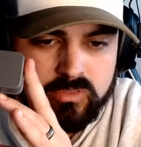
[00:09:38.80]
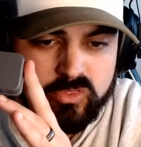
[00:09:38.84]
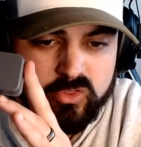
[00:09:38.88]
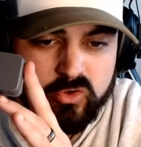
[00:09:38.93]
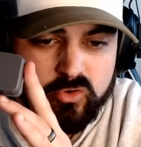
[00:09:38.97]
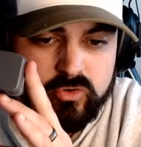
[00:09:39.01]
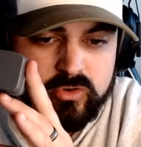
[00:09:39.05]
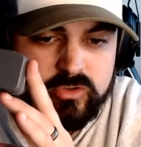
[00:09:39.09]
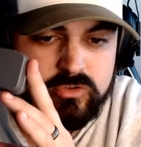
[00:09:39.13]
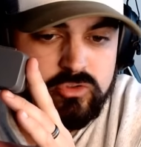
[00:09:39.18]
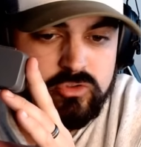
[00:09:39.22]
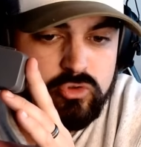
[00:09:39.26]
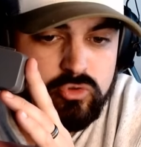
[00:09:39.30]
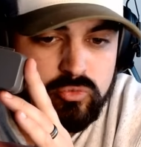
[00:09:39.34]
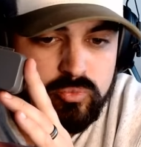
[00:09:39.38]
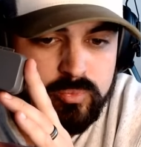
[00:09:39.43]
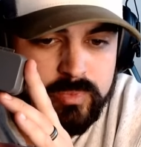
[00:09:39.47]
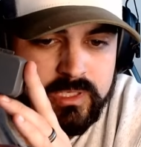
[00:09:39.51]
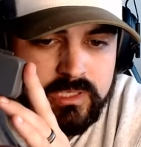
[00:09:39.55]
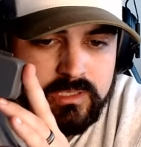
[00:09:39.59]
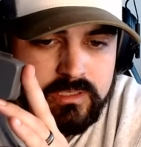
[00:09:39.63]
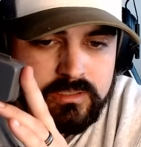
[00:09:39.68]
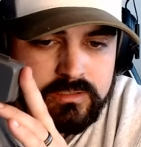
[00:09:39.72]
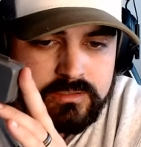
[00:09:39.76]

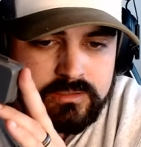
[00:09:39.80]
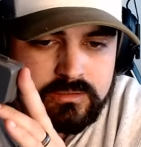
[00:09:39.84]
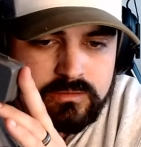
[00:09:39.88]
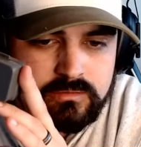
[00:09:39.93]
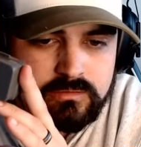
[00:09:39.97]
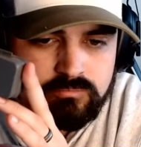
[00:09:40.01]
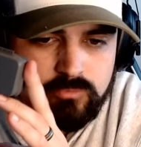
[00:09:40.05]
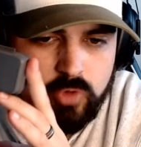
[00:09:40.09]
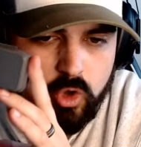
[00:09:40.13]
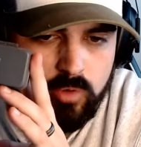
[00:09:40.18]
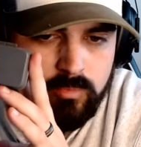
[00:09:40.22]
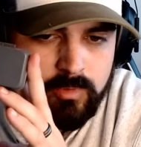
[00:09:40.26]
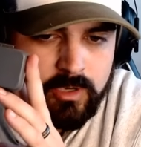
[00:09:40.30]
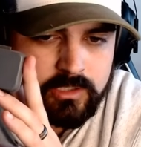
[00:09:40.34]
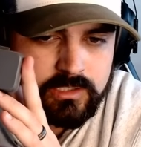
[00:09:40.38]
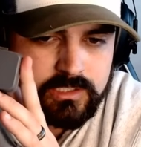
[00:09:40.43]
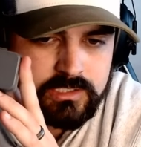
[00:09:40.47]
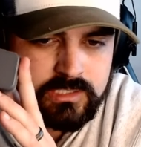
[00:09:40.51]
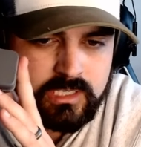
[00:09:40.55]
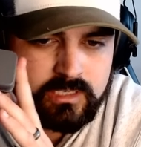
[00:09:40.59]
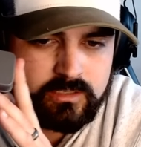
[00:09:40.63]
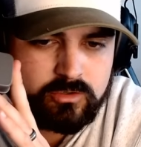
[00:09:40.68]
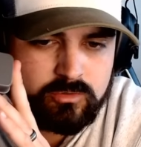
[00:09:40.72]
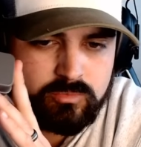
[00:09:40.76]
32-piece Go Buck
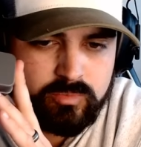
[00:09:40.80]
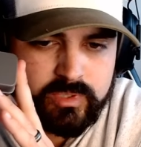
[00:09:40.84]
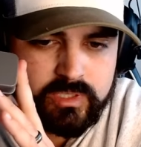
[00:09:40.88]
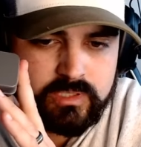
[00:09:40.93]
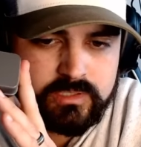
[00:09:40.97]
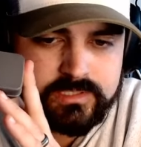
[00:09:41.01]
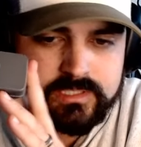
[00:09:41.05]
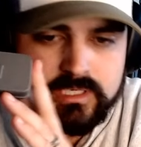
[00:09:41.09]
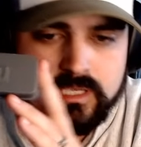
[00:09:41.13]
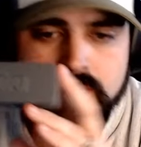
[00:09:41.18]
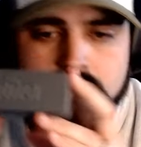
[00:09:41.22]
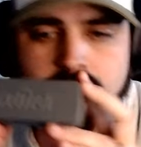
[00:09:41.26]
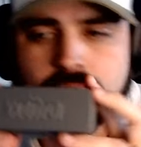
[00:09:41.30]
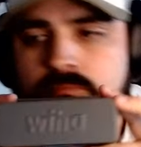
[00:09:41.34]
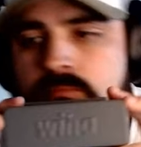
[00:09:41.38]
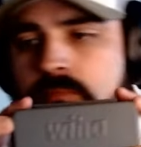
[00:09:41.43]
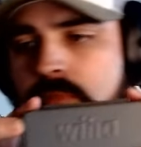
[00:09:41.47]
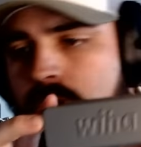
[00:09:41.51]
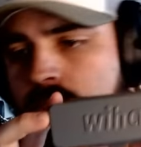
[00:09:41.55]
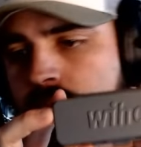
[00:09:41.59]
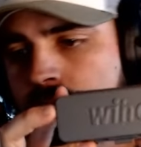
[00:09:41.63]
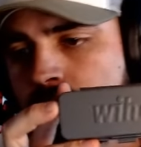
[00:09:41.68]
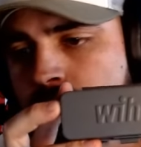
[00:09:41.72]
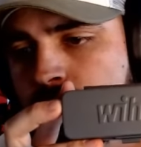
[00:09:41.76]
standard bit set
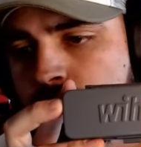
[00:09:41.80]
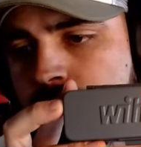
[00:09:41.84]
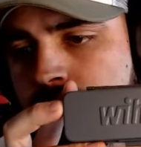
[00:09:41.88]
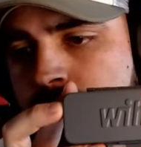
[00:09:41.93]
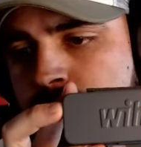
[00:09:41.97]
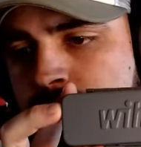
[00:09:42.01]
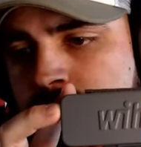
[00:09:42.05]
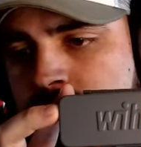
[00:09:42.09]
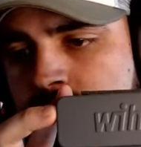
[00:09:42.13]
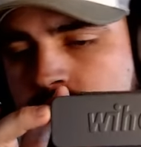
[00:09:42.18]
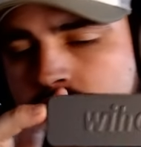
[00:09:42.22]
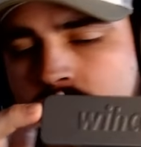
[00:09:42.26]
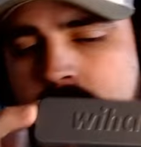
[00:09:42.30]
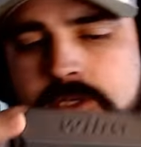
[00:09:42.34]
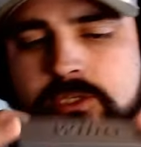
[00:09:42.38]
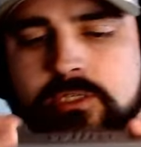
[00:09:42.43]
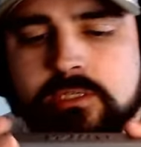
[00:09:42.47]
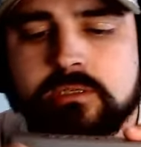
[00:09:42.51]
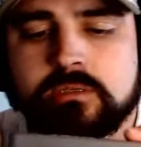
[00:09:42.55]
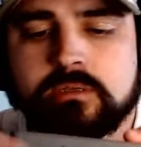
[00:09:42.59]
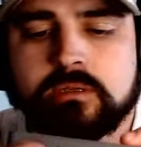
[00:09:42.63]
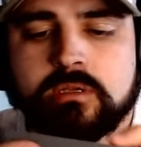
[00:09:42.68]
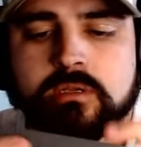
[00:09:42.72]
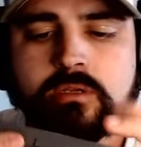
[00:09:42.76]
with mini
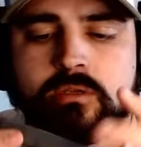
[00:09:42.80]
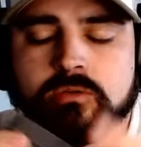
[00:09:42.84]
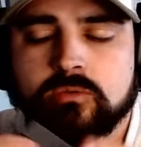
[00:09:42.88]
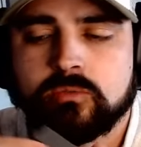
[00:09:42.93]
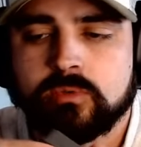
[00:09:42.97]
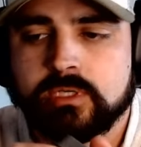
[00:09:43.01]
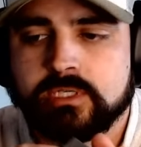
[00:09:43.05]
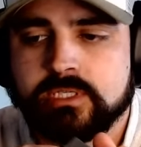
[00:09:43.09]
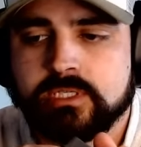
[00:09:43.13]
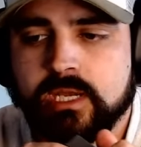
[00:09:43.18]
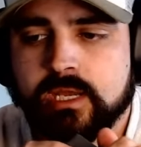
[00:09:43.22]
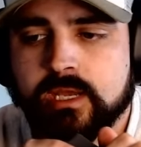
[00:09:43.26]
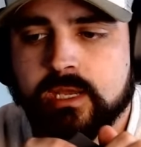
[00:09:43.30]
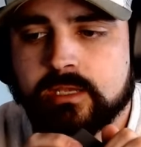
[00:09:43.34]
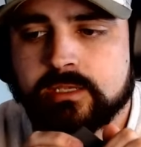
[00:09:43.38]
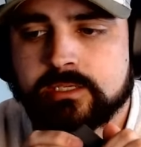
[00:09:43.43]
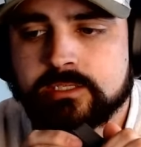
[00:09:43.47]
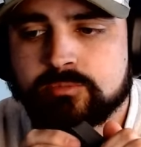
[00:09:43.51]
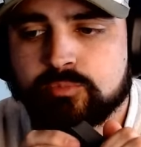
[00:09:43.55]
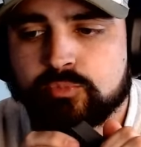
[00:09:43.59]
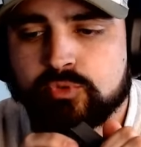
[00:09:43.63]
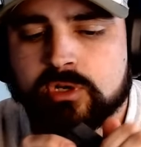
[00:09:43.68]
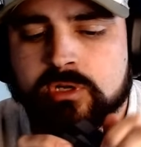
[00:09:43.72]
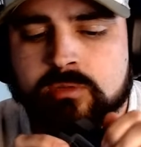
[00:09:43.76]
ratchet, which
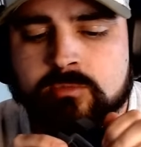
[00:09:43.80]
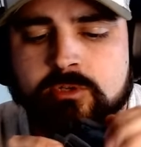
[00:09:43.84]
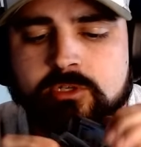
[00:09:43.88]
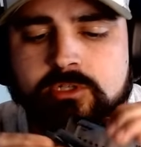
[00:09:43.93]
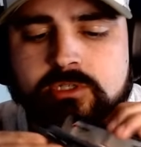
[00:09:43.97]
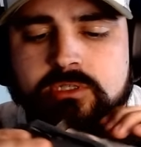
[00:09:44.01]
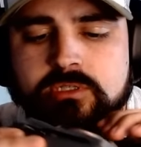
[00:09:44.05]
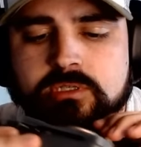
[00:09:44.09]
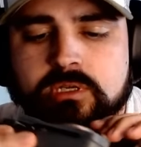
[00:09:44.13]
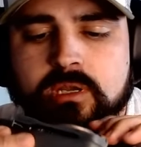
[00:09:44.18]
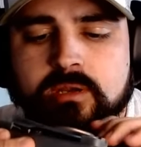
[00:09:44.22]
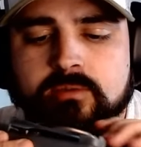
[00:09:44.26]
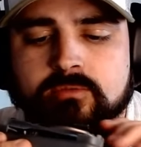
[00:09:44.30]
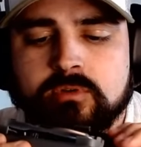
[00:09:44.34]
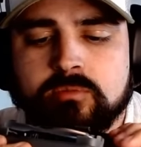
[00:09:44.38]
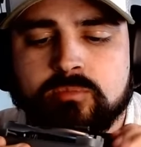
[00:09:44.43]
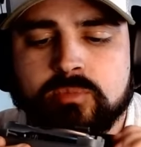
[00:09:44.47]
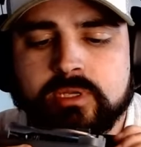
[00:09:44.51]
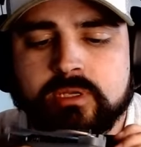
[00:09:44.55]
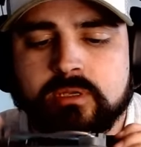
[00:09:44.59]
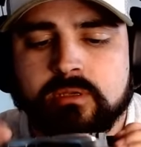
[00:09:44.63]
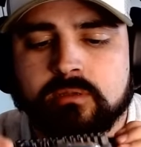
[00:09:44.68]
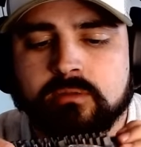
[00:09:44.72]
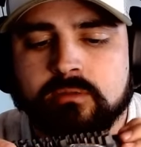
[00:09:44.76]
has pretty much every
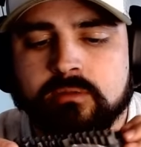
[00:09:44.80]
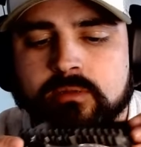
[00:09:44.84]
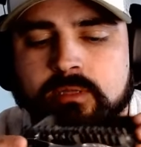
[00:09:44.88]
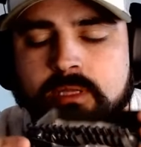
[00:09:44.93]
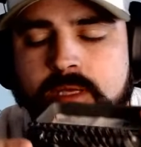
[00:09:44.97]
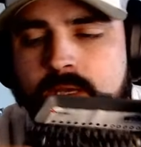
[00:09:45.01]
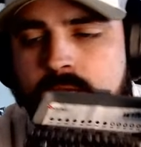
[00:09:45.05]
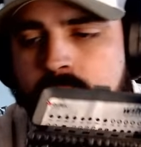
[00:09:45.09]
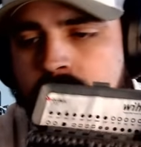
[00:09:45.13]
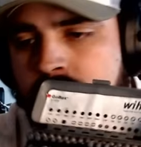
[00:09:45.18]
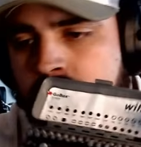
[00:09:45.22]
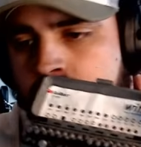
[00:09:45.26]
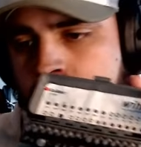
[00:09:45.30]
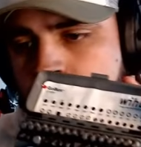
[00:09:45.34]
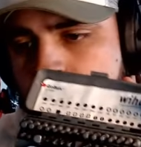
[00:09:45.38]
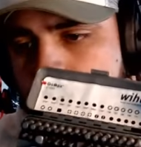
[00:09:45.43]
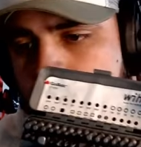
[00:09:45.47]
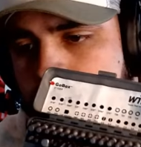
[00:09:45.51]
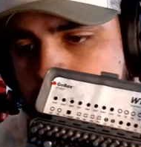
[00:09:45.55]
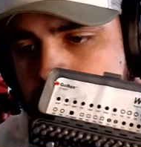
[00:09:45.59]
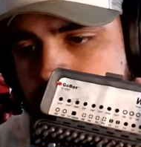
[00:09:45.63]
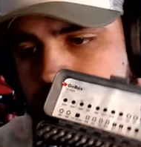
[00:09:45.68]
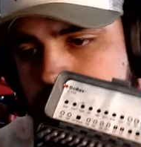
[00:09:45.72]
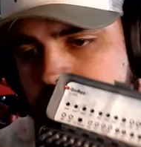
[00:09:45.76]
bit that I
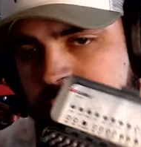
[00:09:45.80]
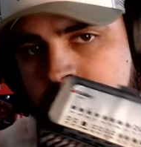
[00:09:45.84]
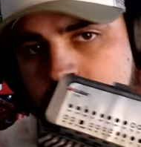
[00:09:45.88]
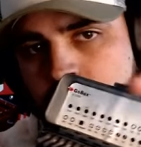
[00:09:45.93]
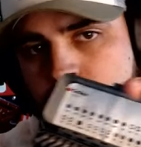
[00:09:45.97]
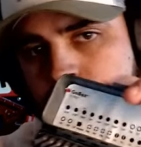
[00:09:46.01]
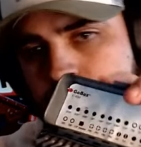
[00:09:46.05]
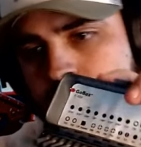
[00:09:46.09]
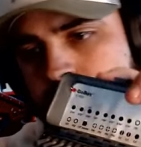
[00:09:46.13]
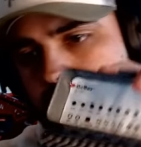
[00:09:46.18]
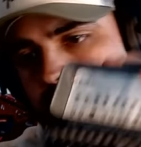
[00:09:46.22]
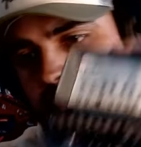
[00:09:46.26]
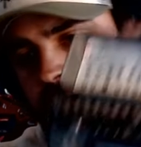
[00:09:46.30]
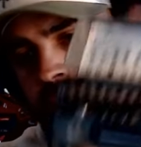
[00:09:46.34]
will generally